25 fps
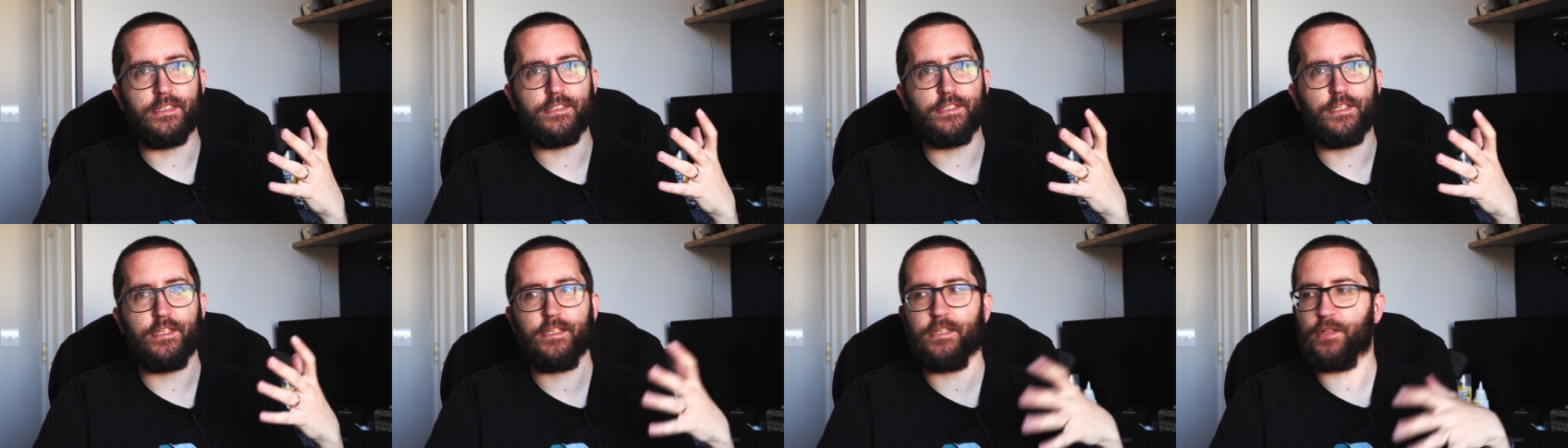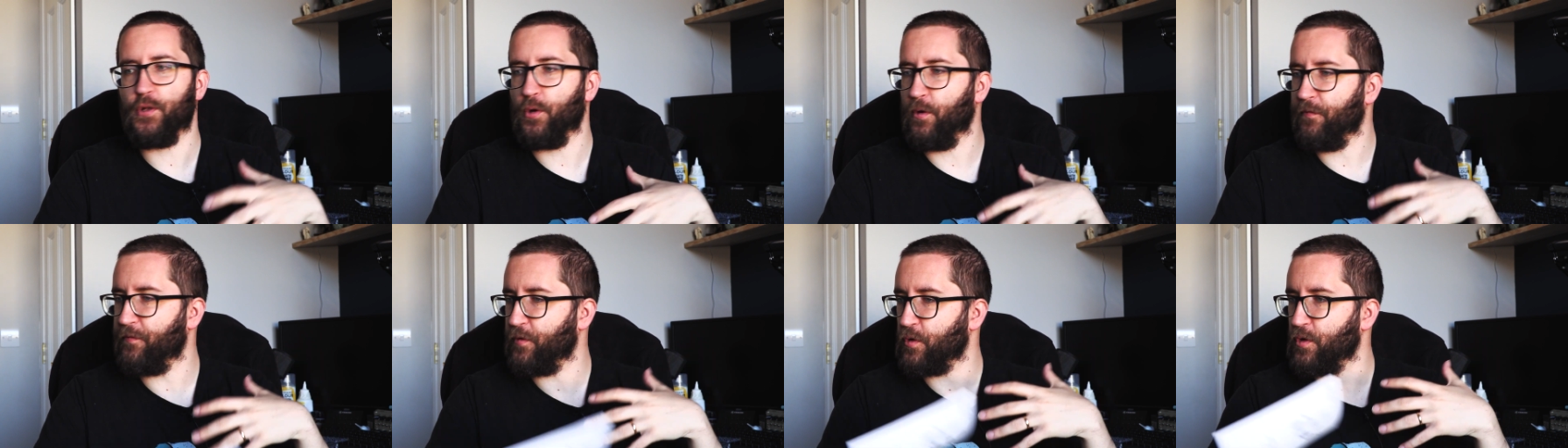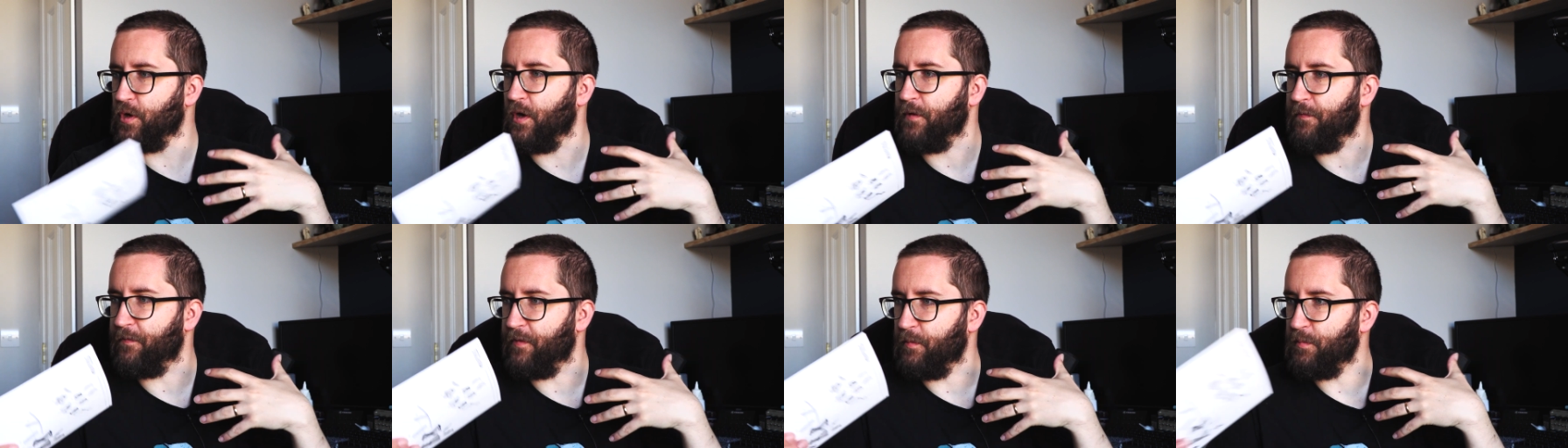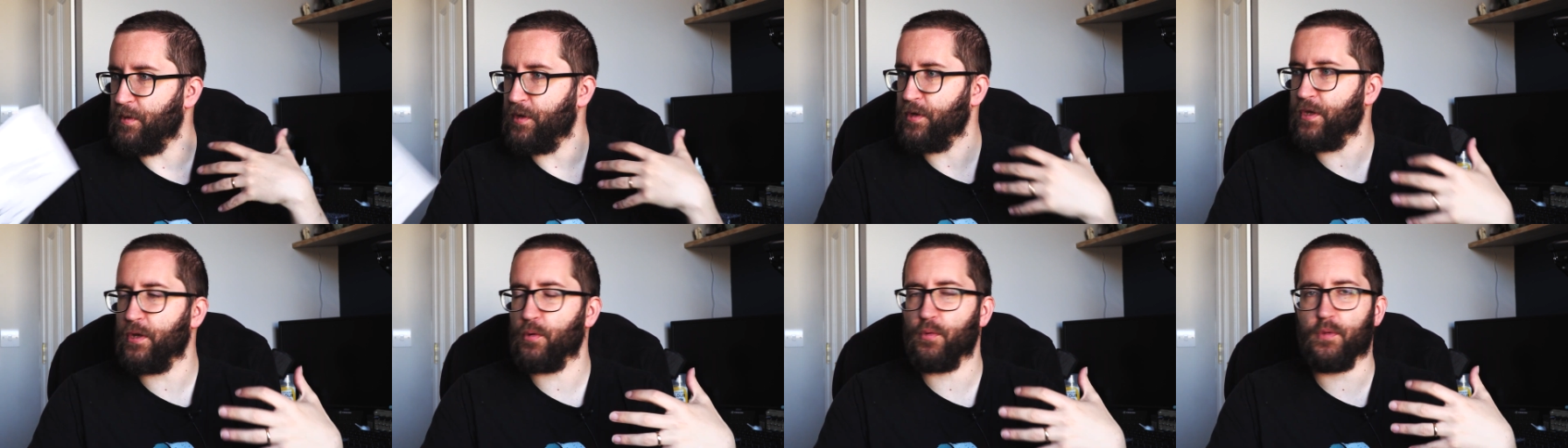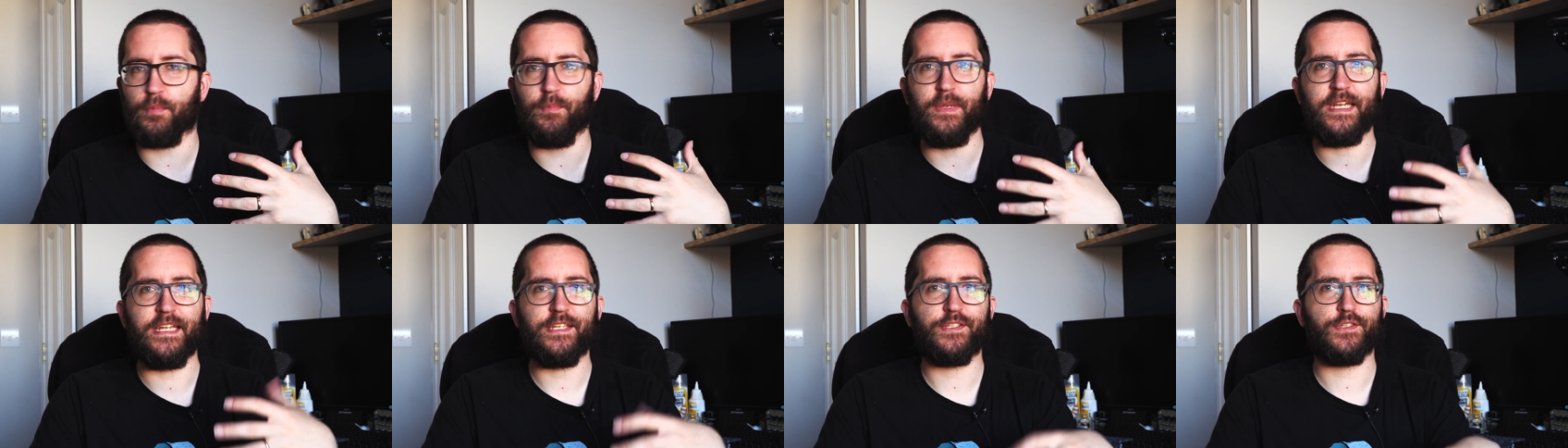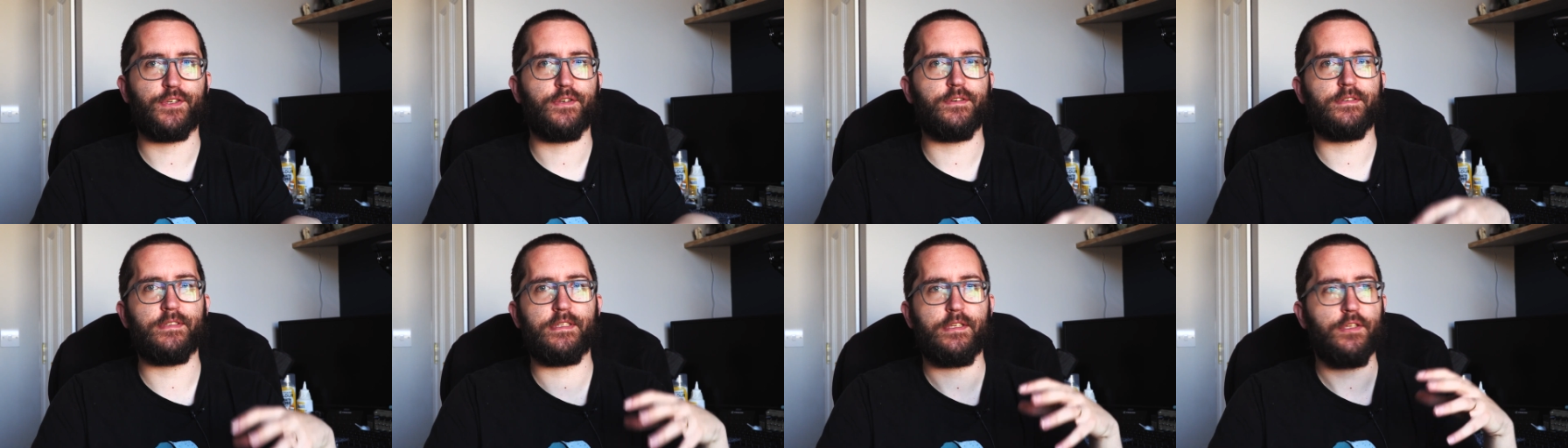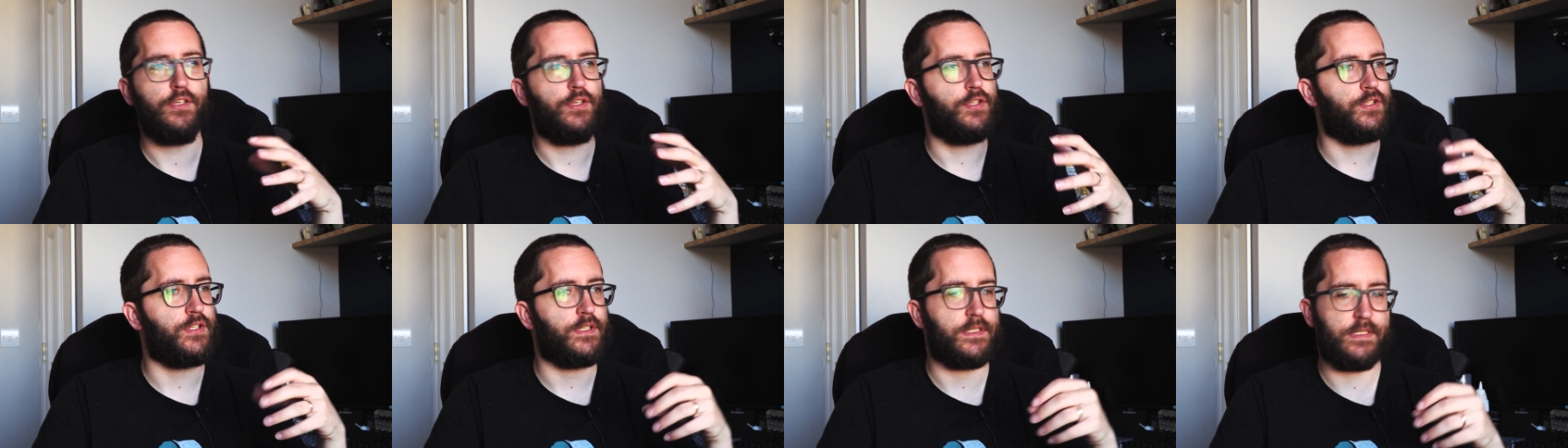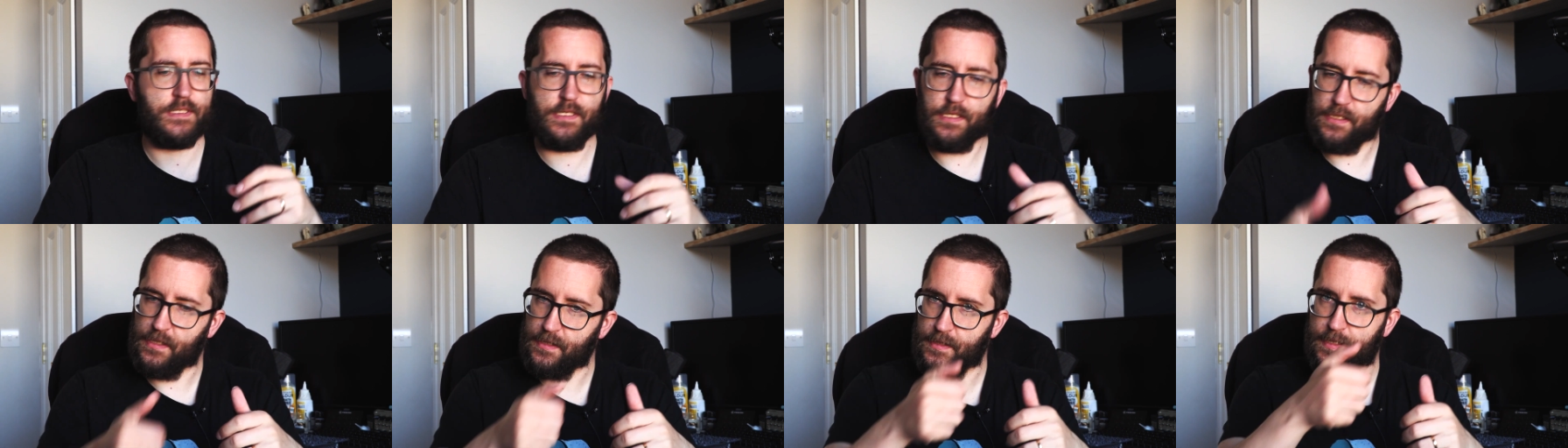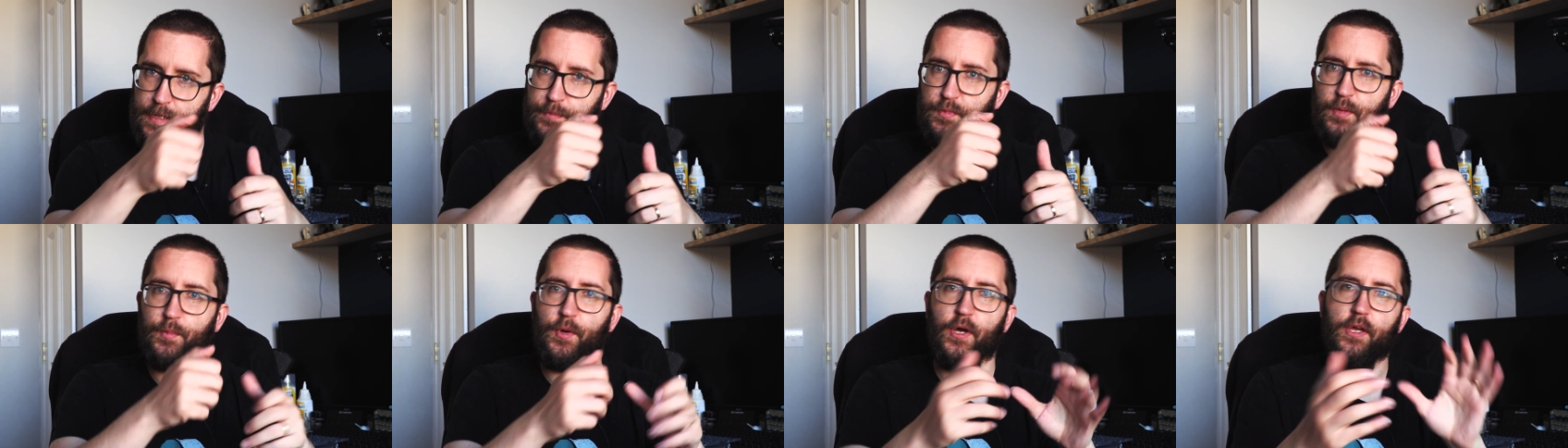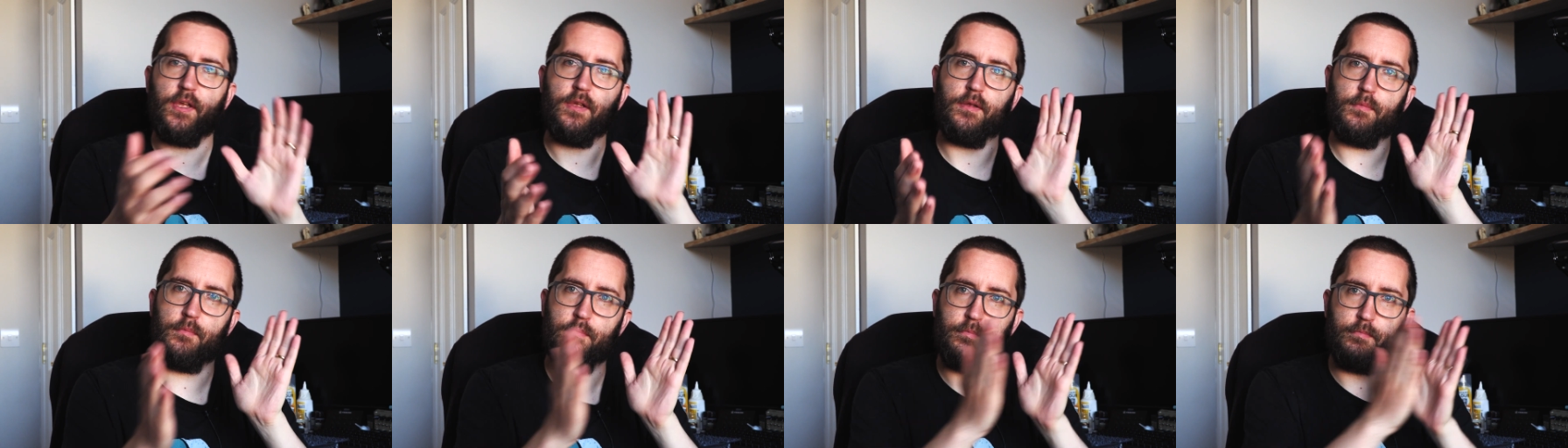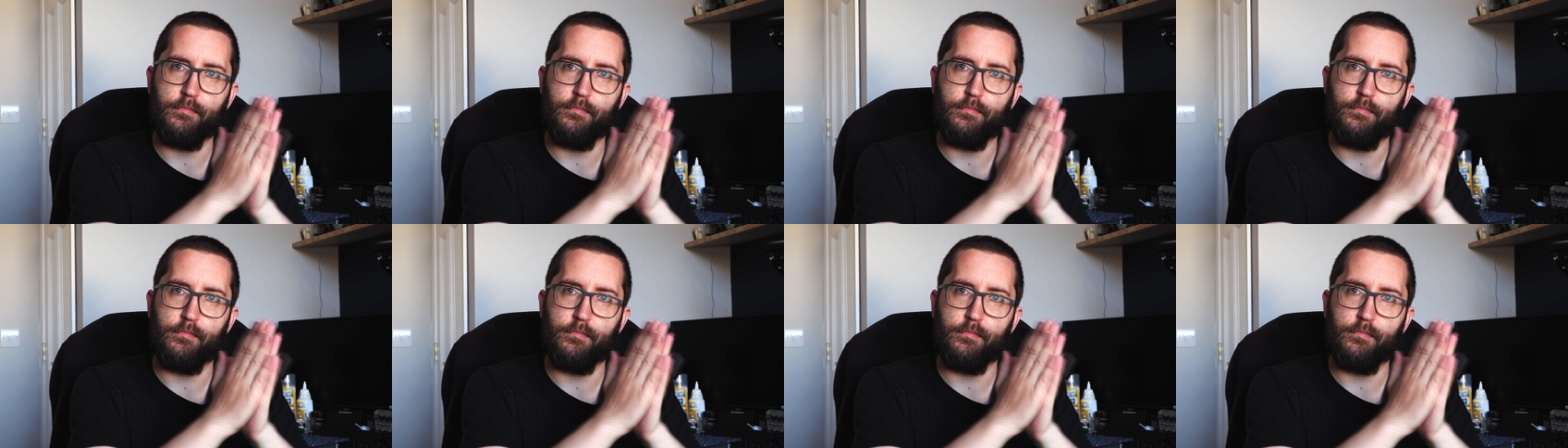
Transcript: if you're not familiar with miniatures, you just clip them out,